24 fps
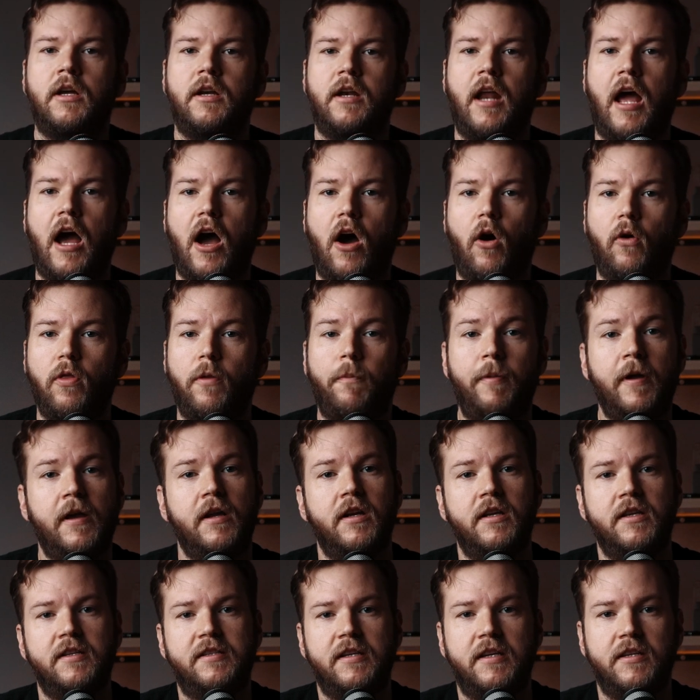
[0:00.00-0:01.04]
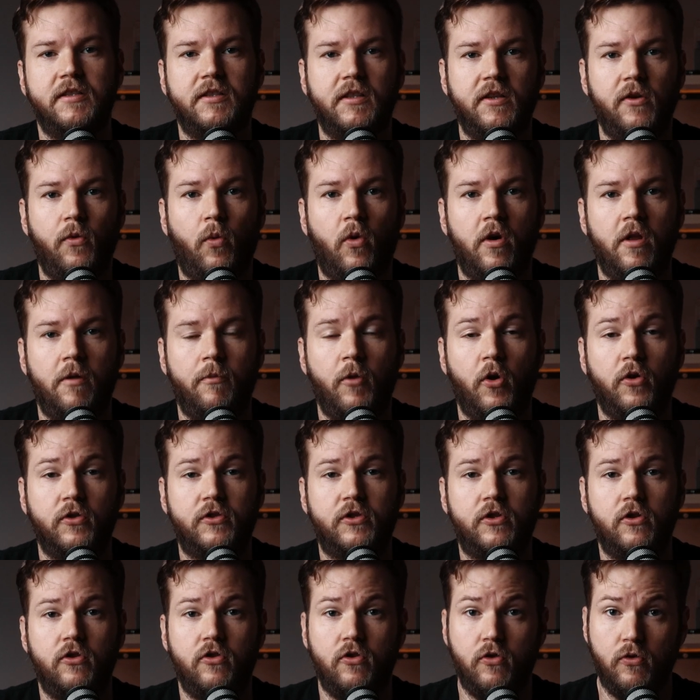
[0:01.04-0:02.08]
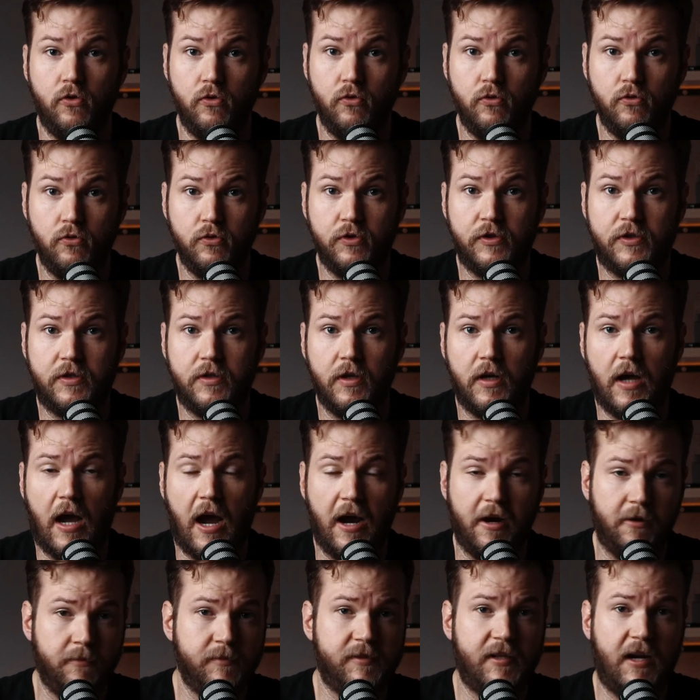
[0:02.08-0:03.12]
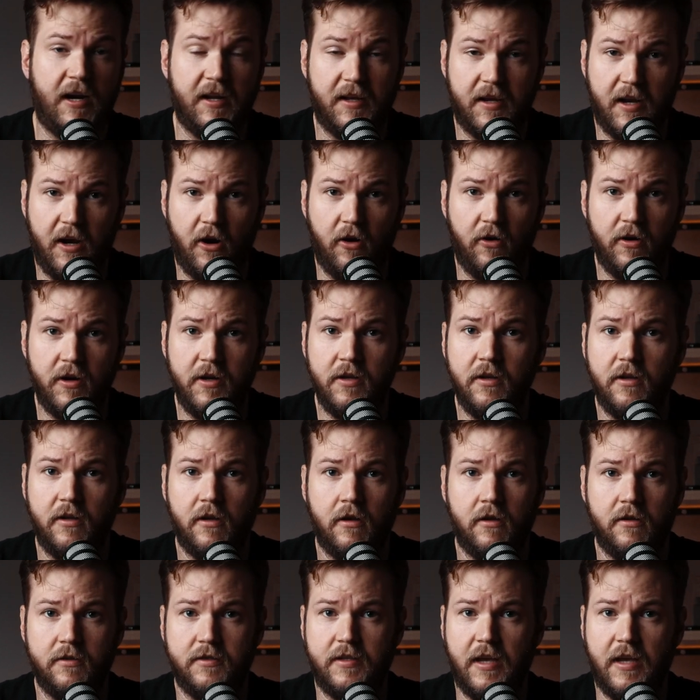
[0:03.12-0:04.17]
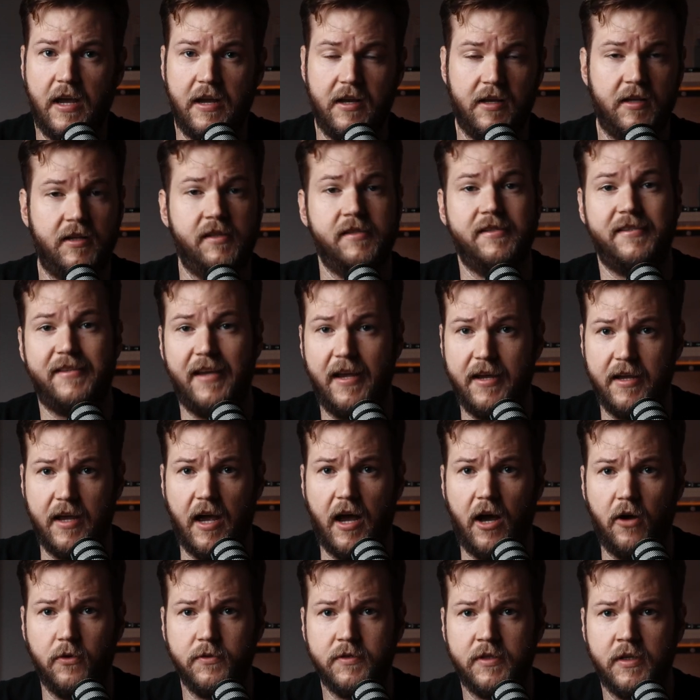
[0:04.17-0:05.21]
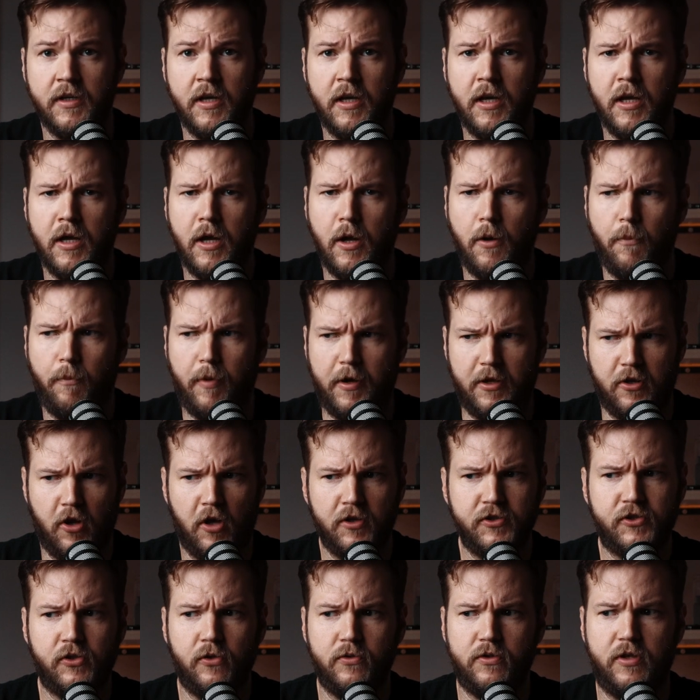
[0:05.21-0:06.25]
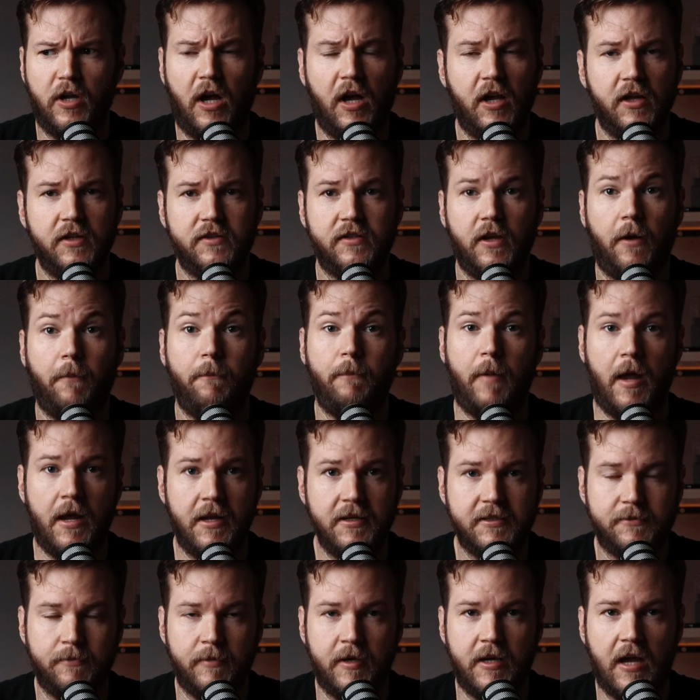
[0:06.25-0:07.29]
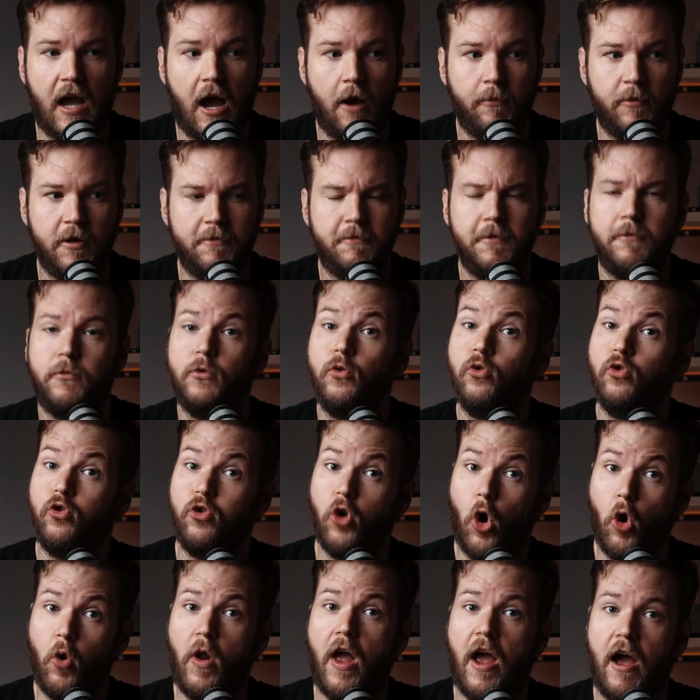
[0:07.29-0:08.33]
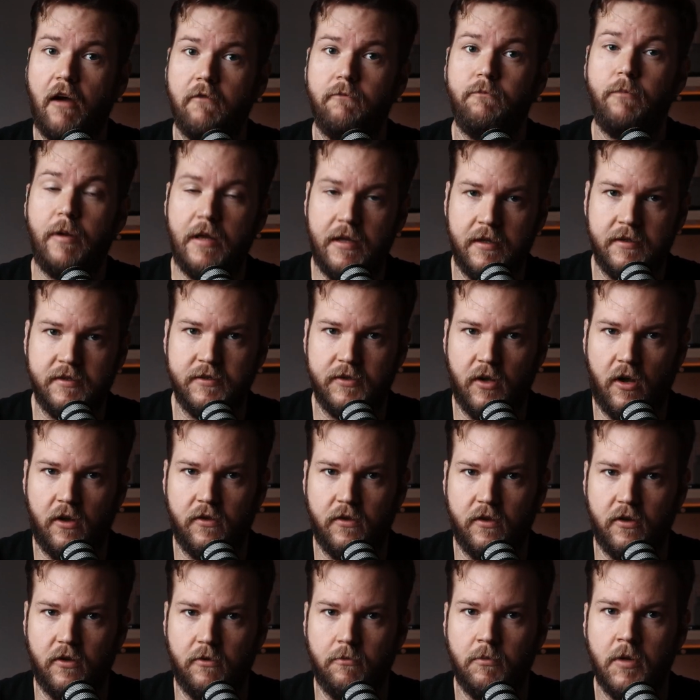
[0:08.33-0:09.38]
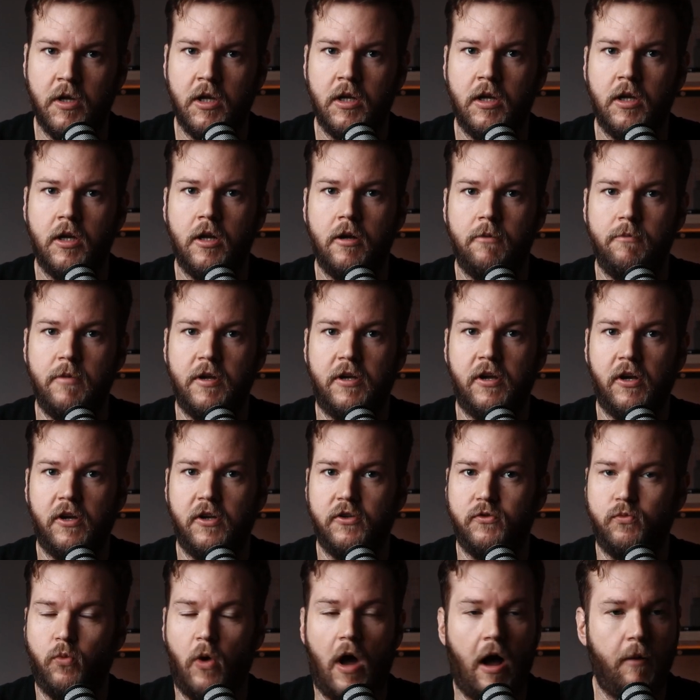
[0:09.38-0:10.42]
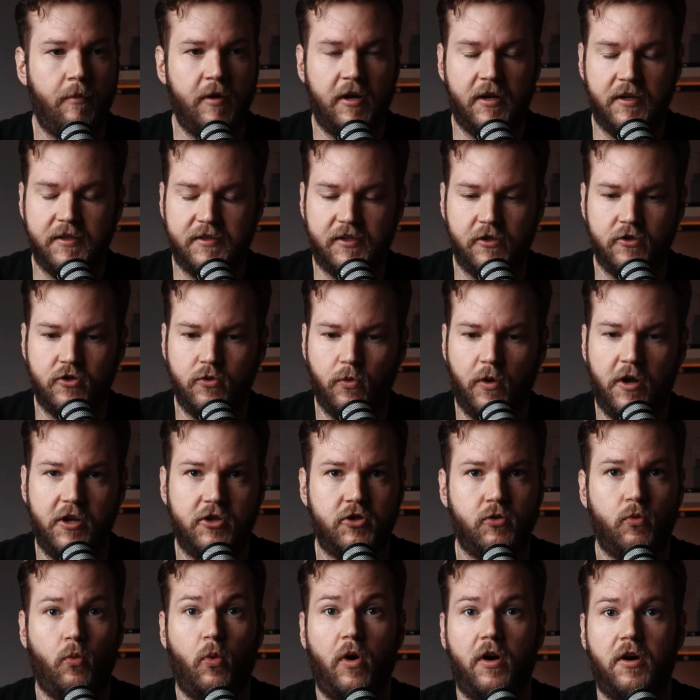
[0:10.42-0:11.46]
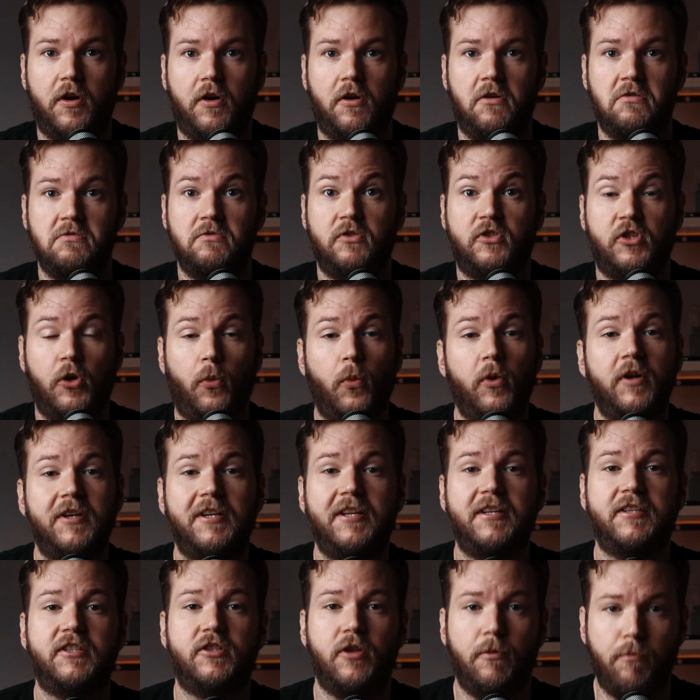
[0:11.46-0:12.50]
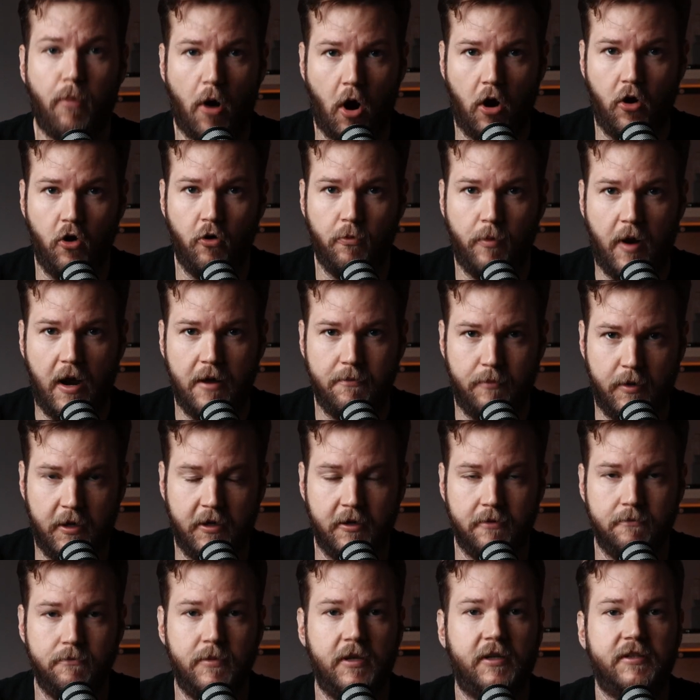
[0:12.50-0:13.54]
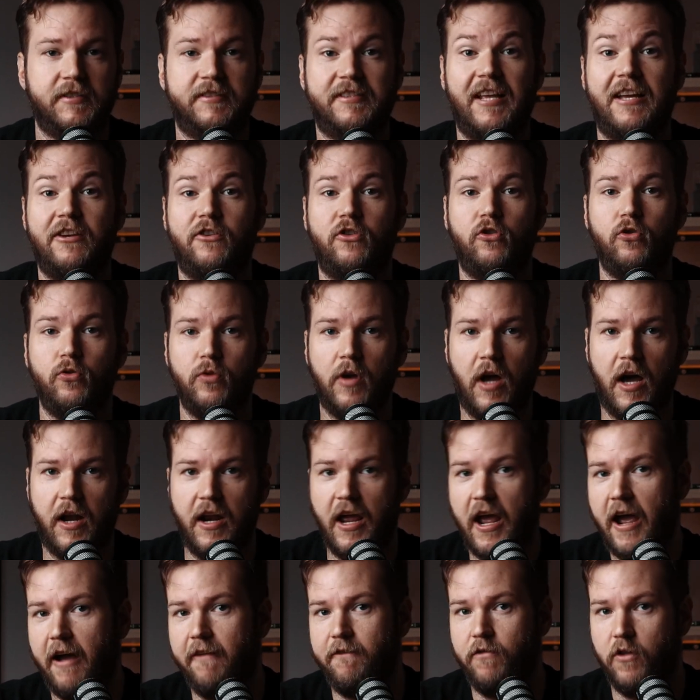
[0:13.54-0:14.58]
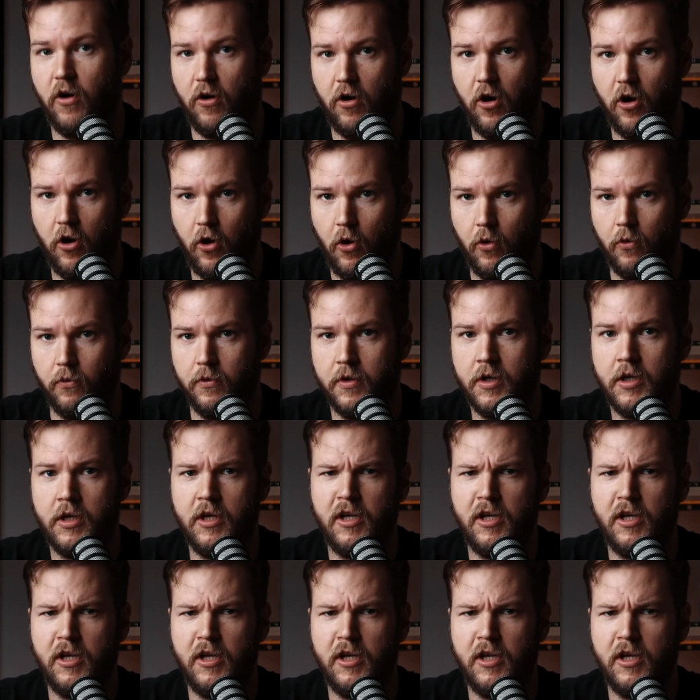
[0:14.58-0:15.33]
Now, the pen is easily one of the most used items that I carry day in and day out, but it also does amaze me how many people don't have pens on them, because I'll be in a situation where someone needs to borrow my pen because they do not have their own.